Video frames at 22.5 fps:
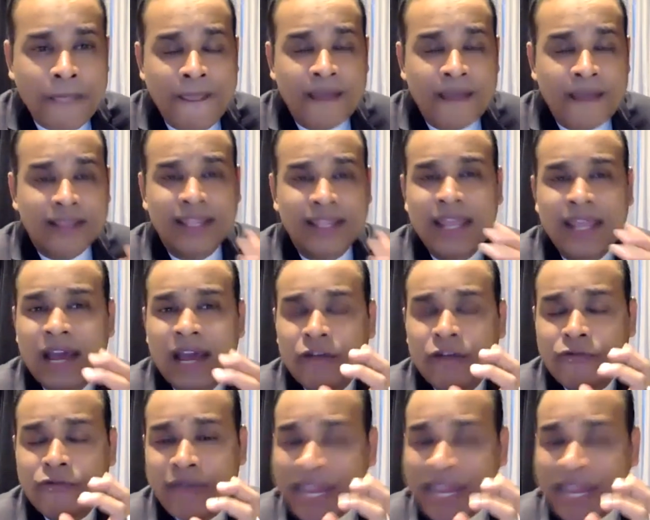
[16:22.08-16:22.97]
they are
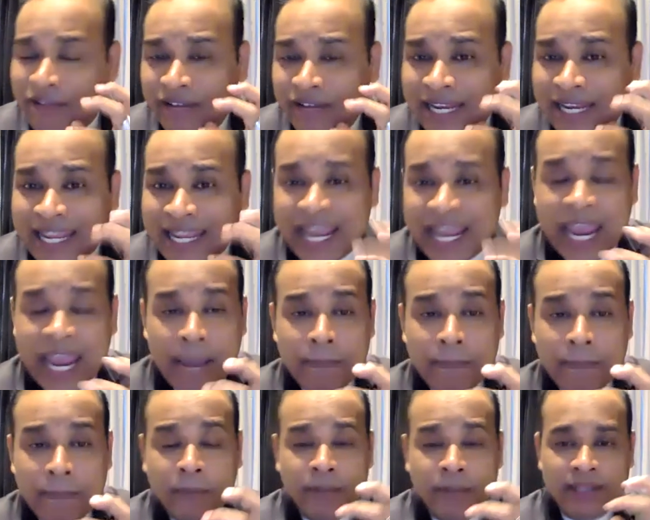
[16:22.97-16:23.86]
very, very
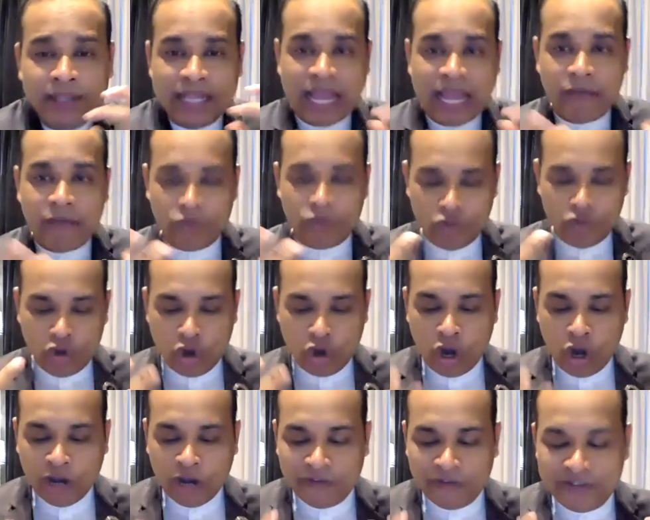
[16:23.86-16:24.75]
capable. They have a
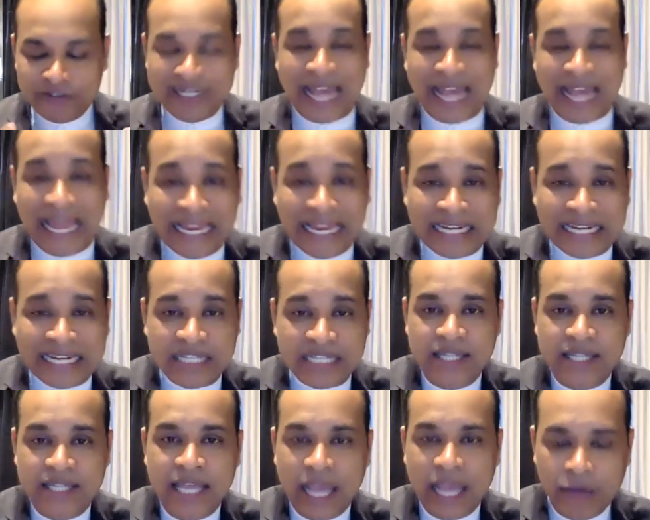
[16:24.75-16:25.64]
lot of talents.
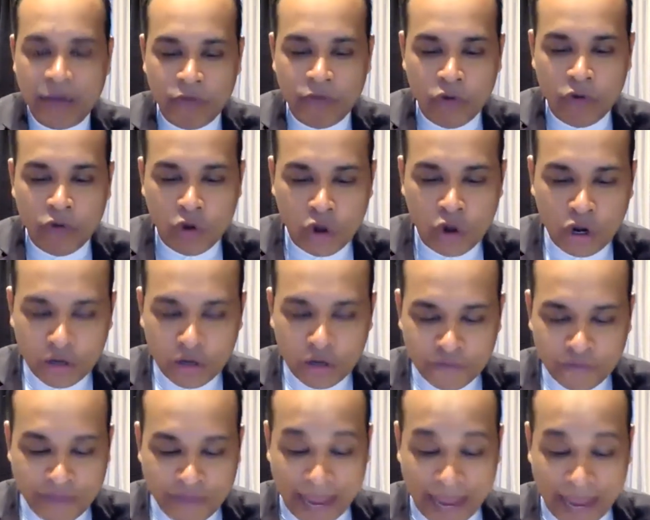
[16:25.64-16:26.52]
They have a lot
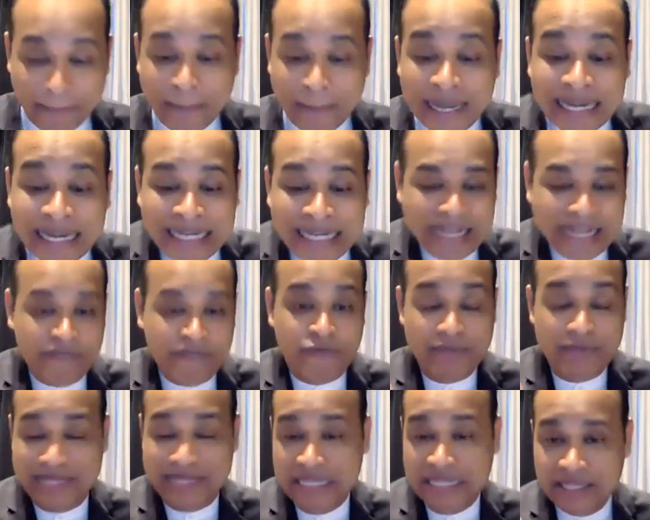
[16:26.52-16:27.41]
of ability
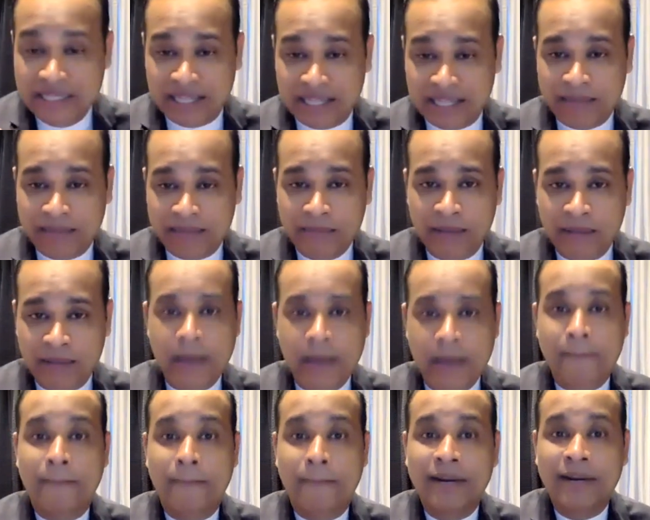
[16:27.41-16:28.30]
within them.
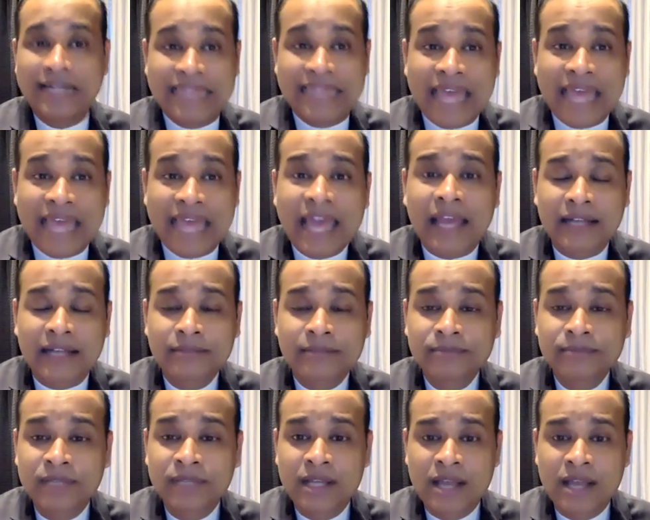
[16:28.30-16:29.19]
But
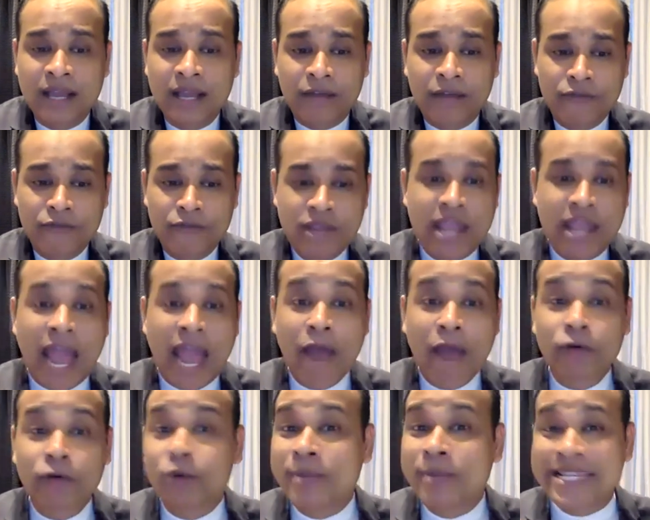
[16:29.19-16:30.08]
then we
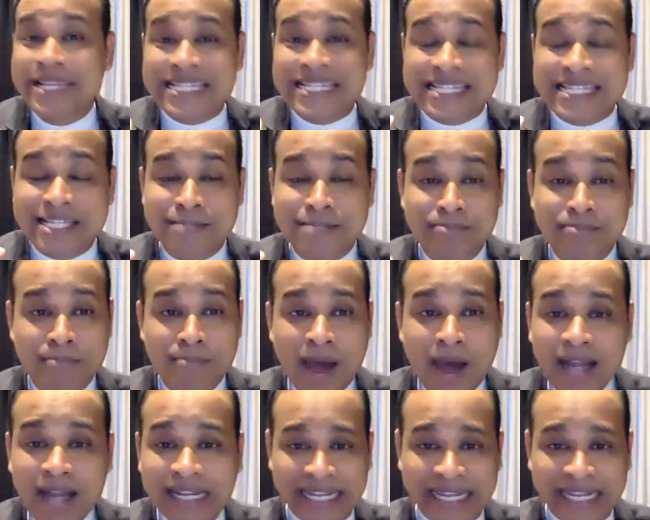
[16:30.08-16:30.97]
have to be
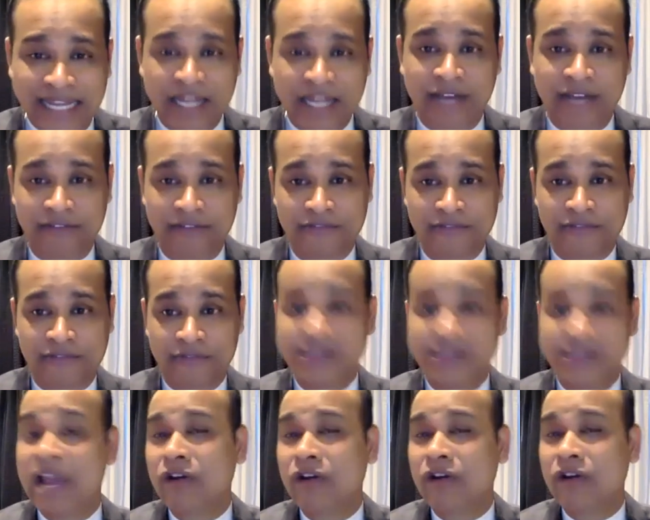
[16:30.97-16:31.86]
smart enough.
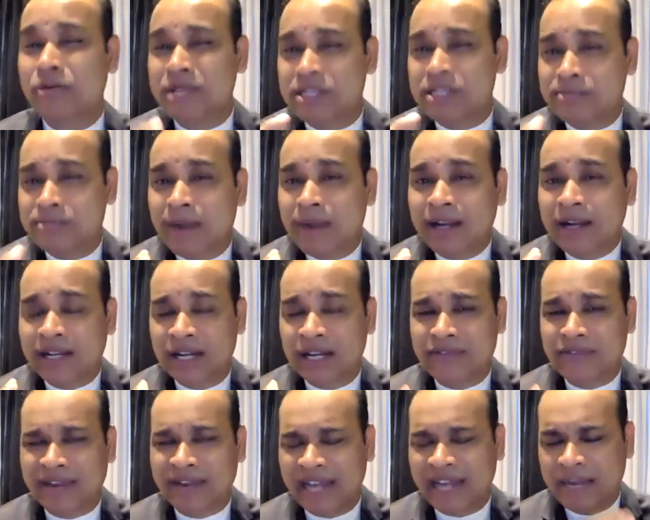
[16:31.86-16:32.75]
We have to be smart
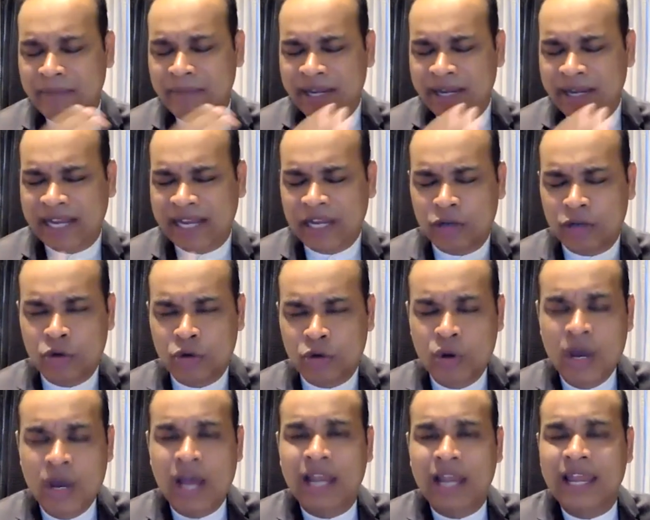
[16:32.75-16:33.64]
enough. And let me tell you,
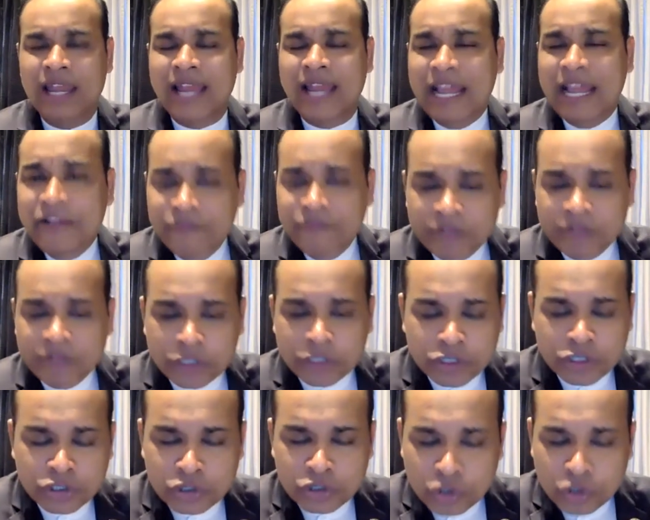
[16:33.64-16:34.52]
life
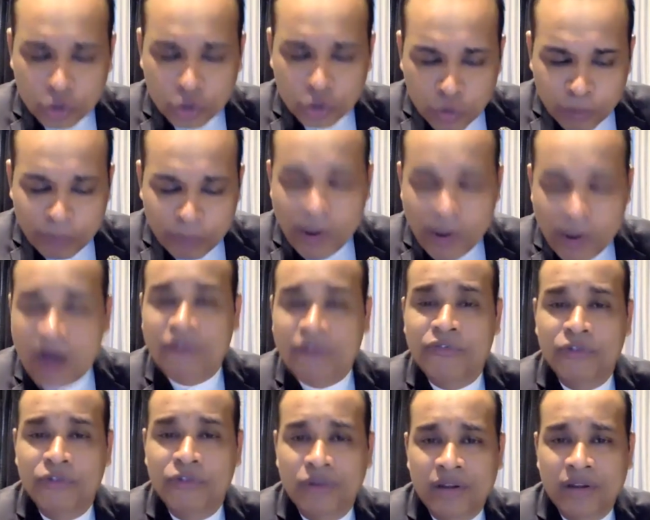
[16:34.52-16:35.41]
is so
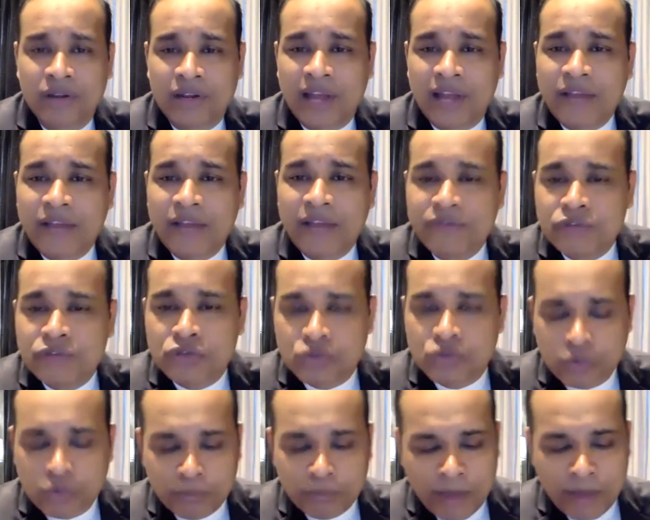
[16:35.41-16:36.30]
powerful. Life is
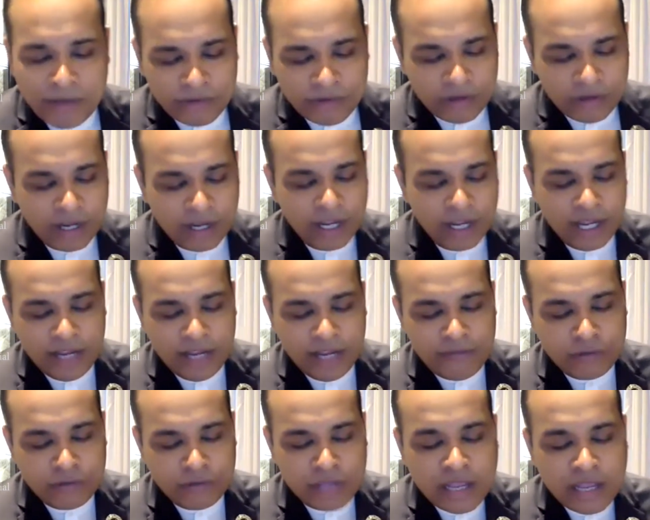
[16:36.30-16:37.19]
so powerful.
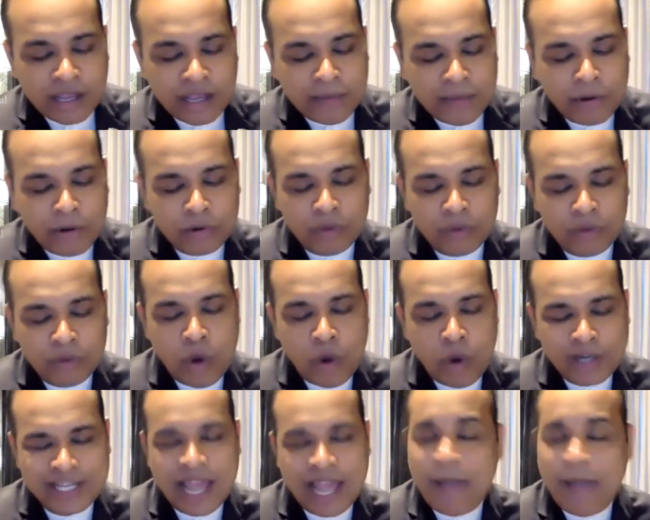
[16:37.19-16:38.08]
If you think about
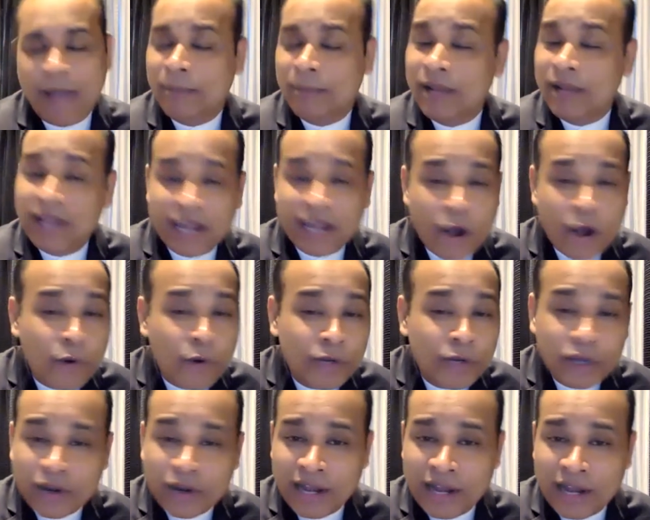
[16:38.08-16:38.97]
what's happening around
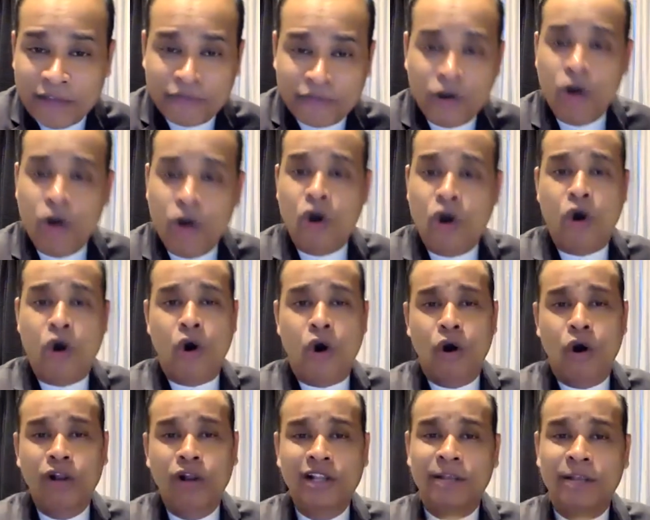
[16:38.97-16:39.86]
your life,
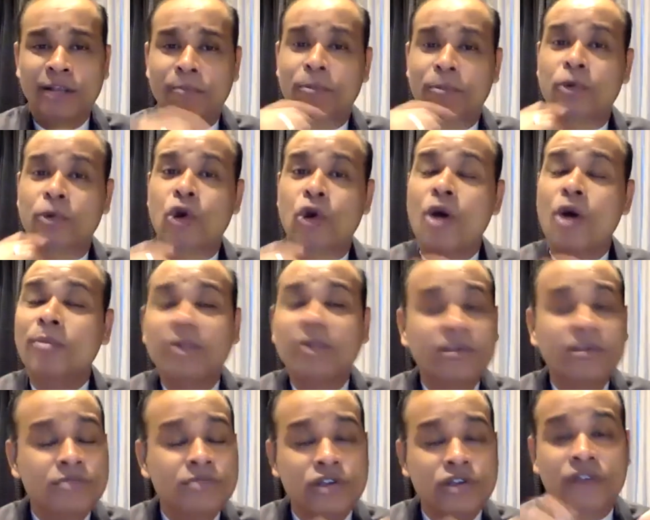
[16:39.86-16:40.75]
all the
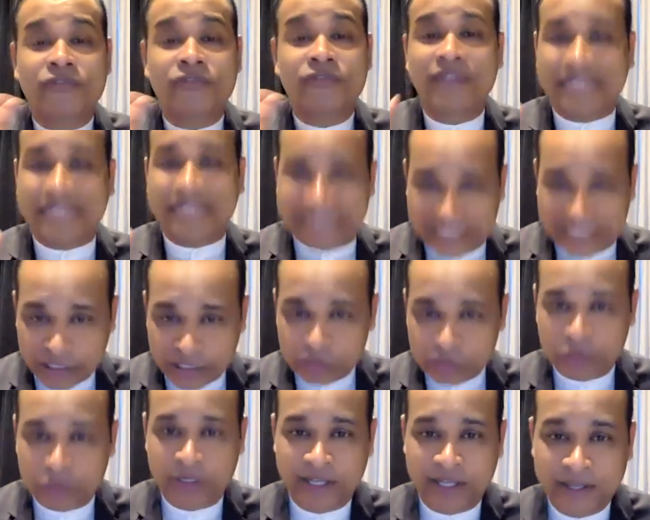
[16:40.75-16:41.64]
problems you're facing
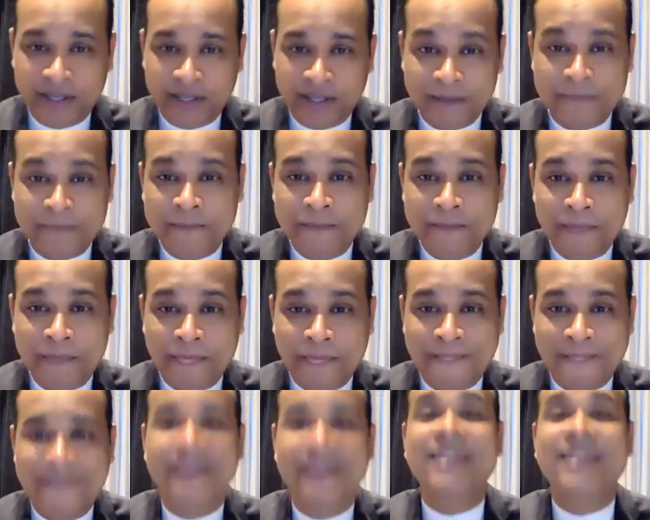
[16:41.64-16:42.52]
today
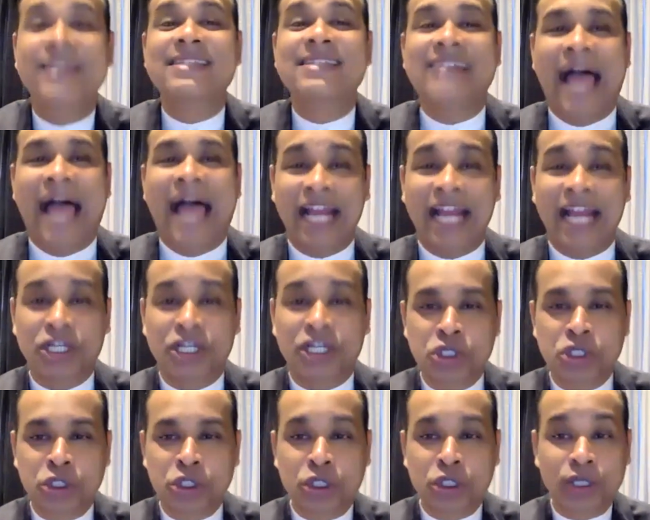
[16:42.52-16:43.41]
is
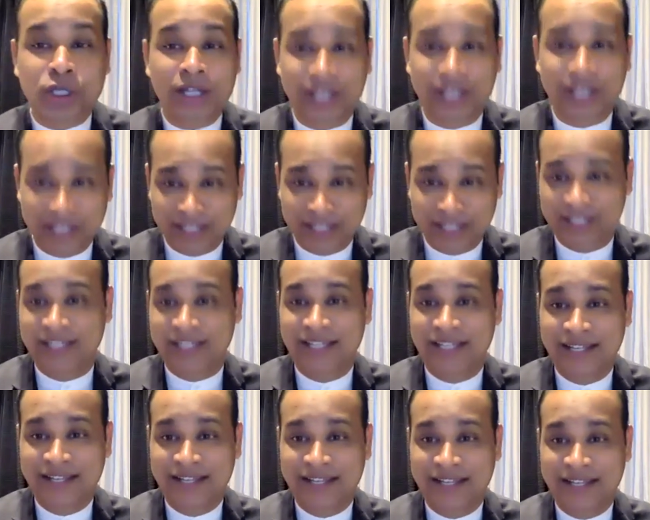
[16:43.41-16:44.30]
actually
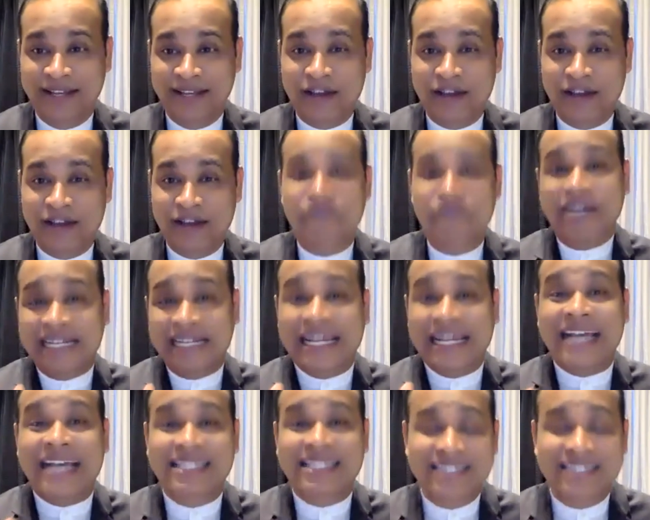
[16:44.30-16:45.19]
a
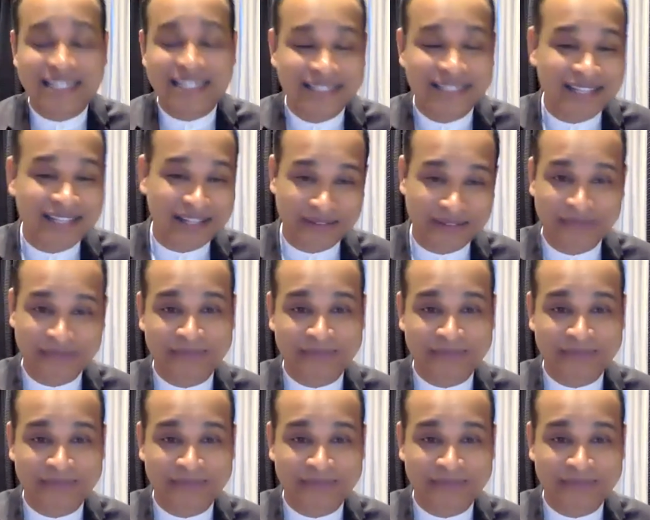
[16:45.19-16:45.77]
fantastic thing,